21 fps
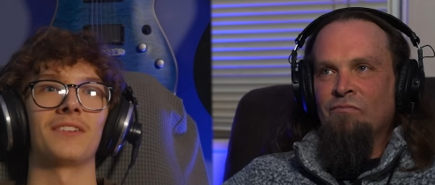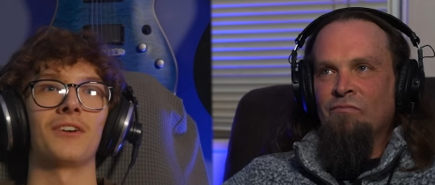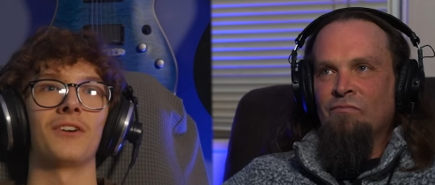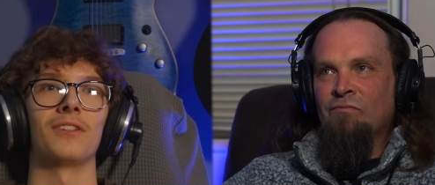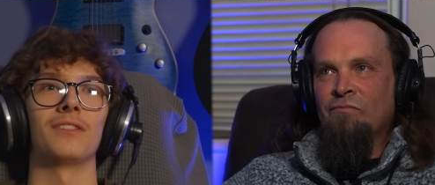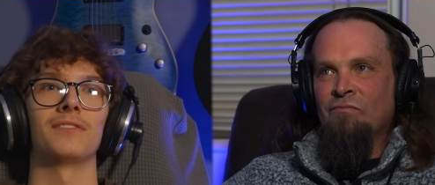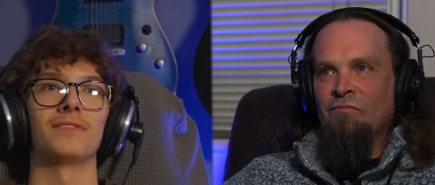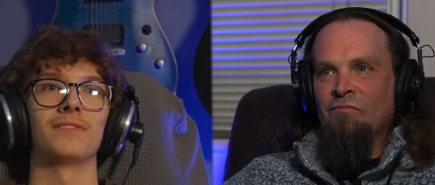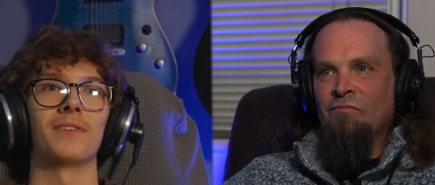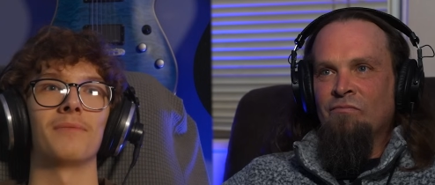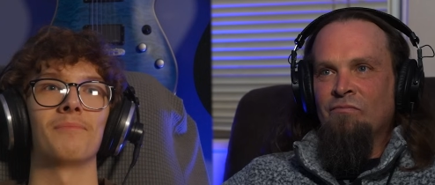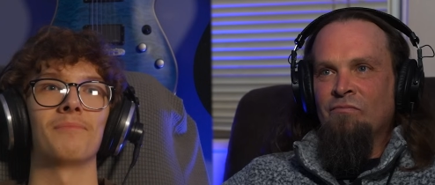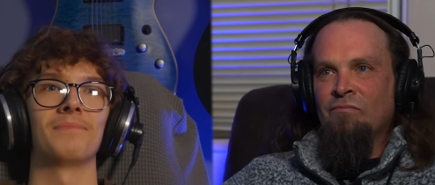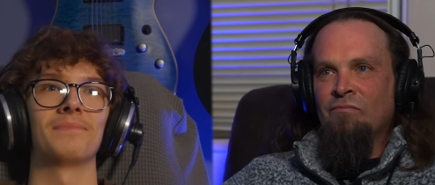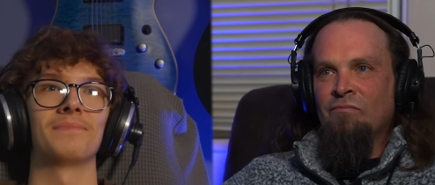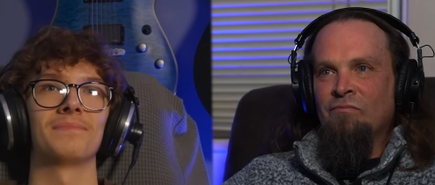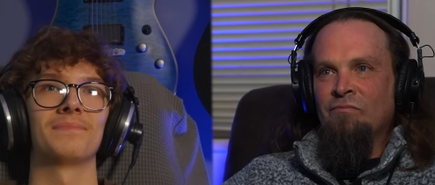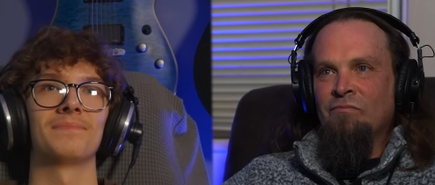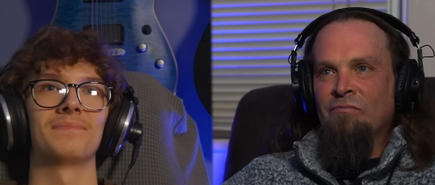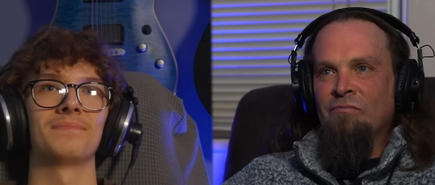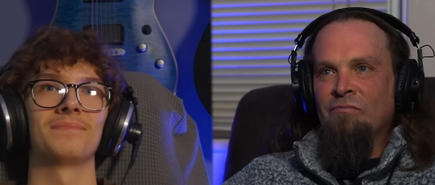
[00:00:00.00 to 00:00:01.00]
Speaker 1: all of them.
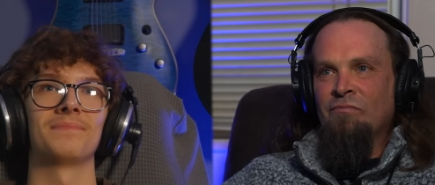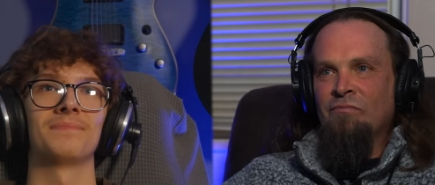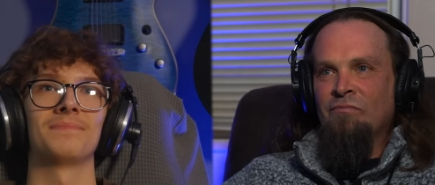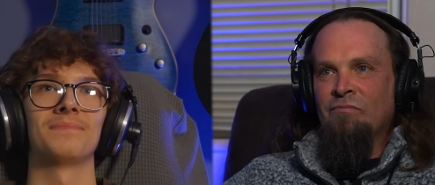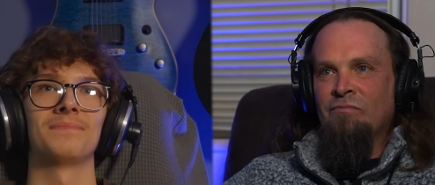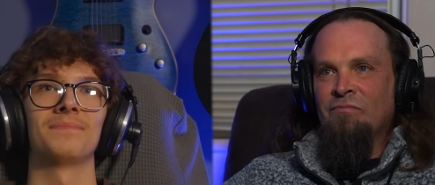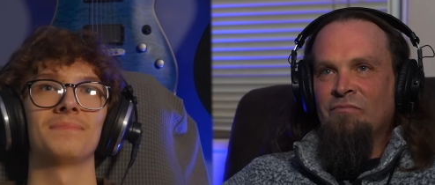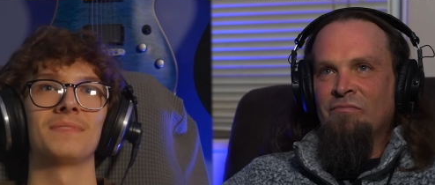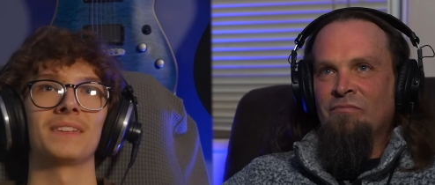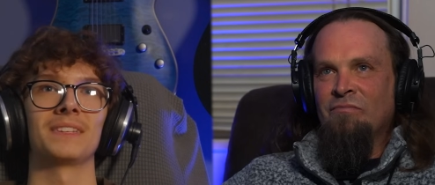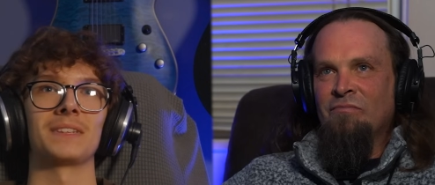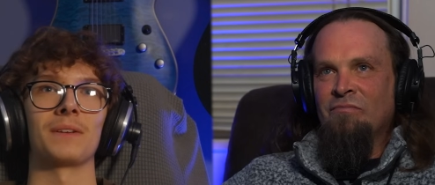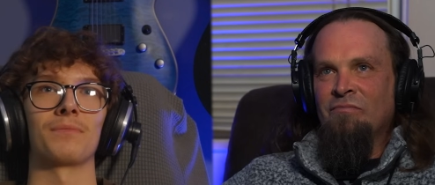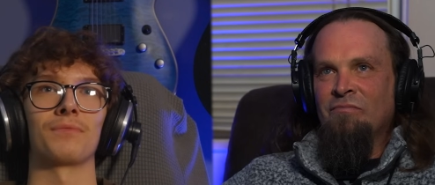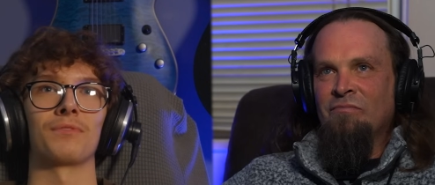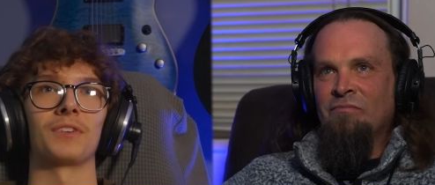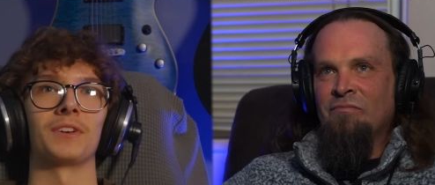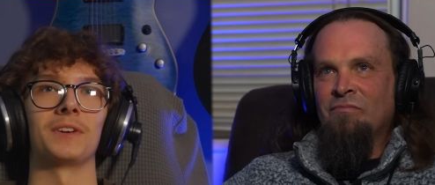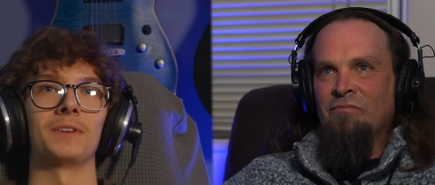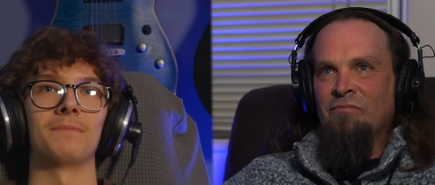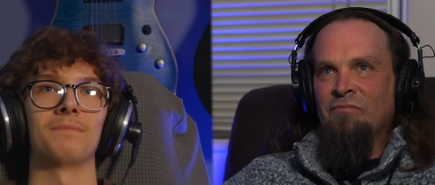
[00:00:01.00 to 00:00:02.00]
Except
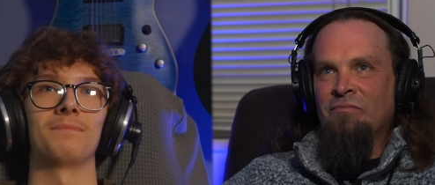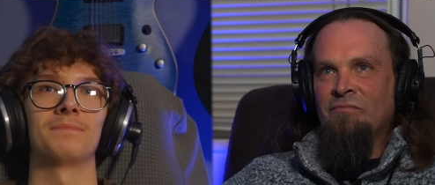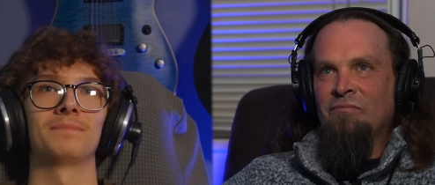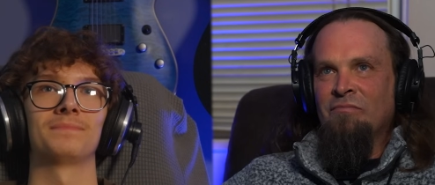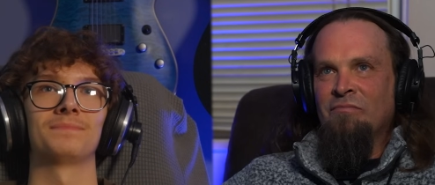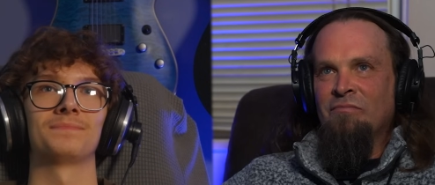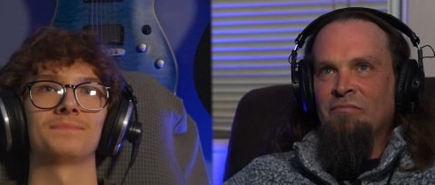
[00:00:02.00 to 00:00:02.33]
for him.